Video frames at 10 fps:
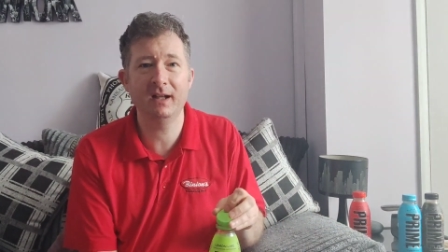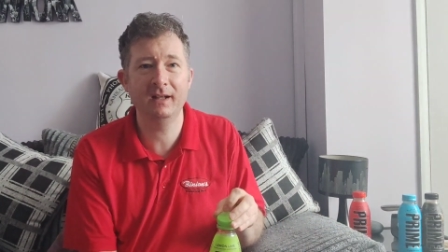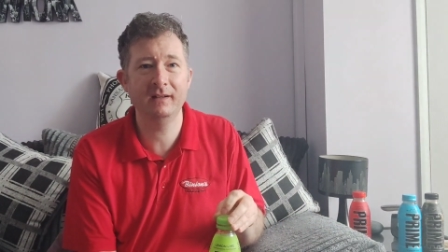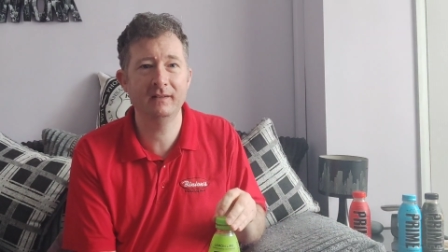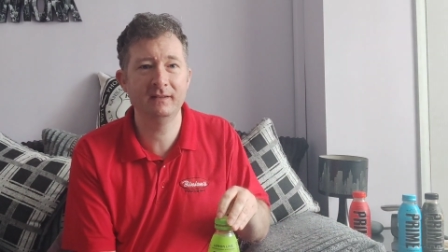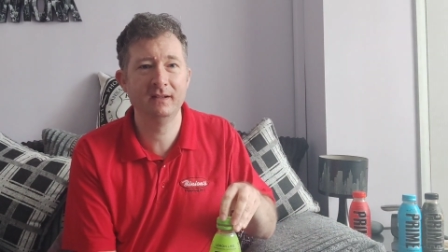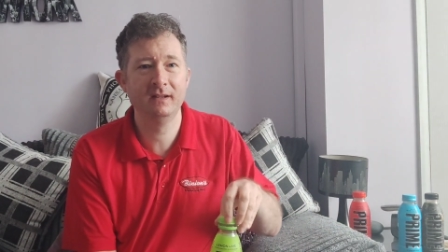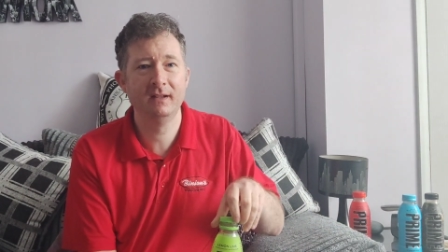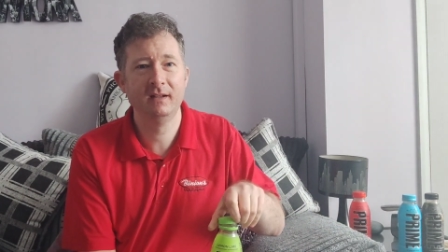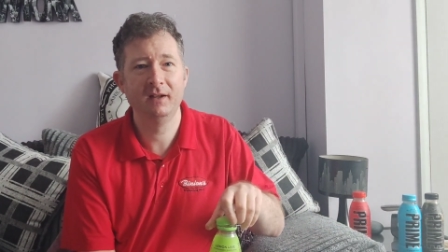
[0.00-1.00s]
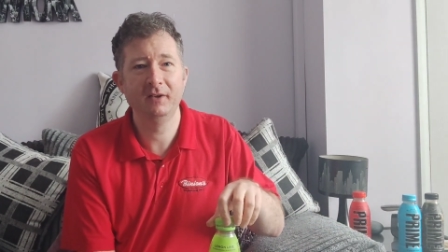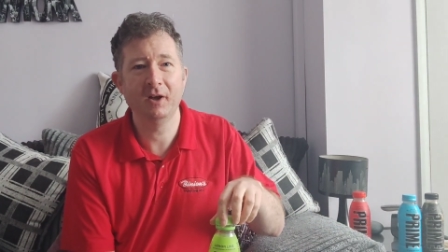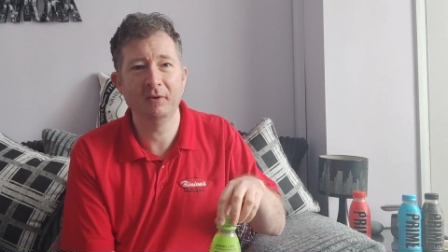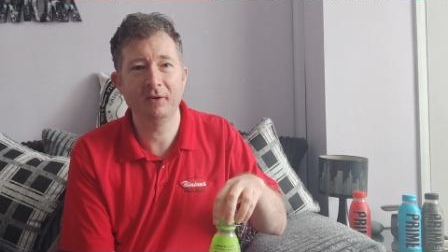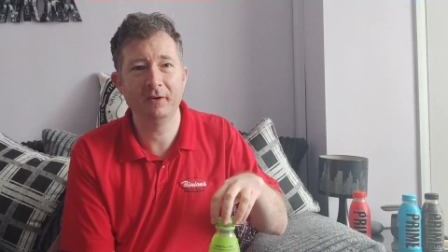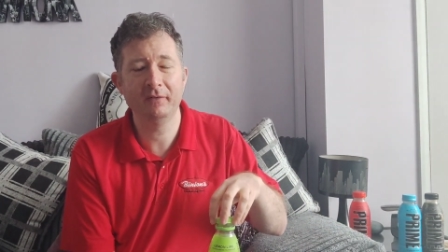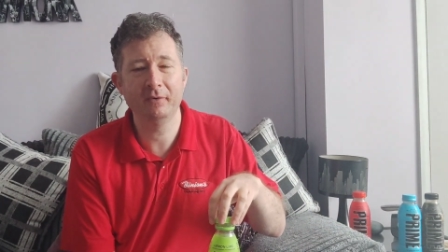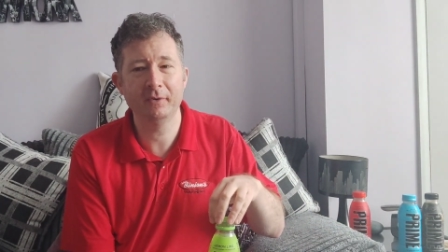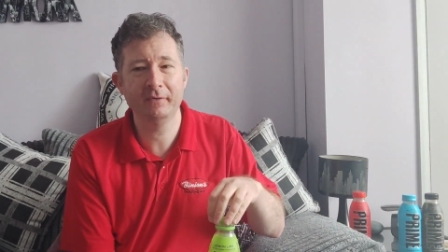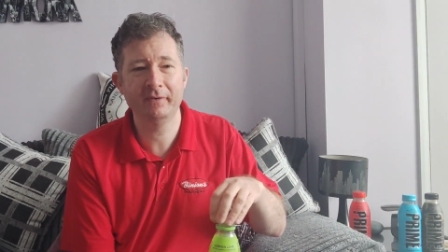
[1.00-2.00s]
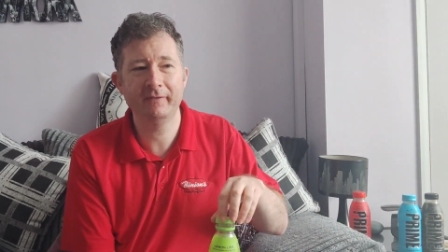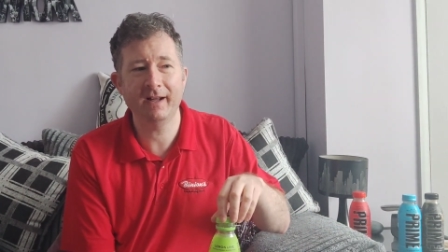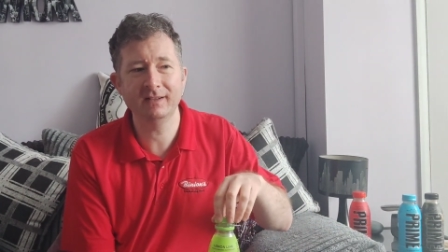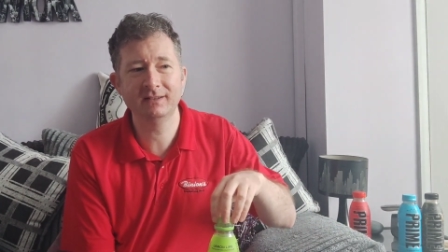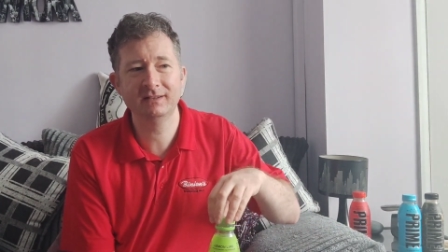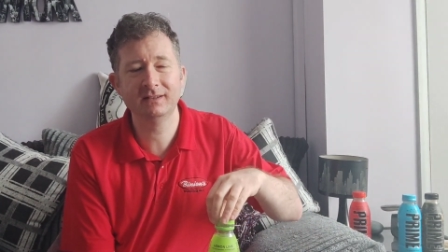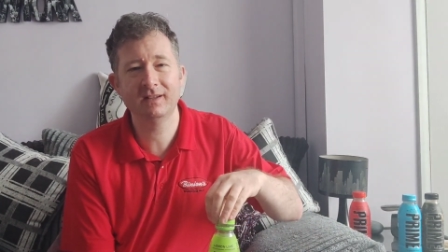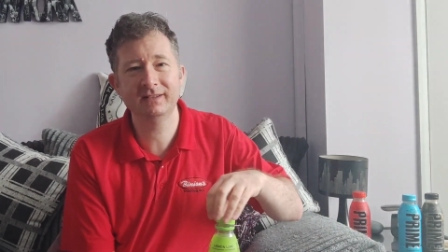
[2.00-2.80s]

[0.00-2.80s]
and no longer falls for fads.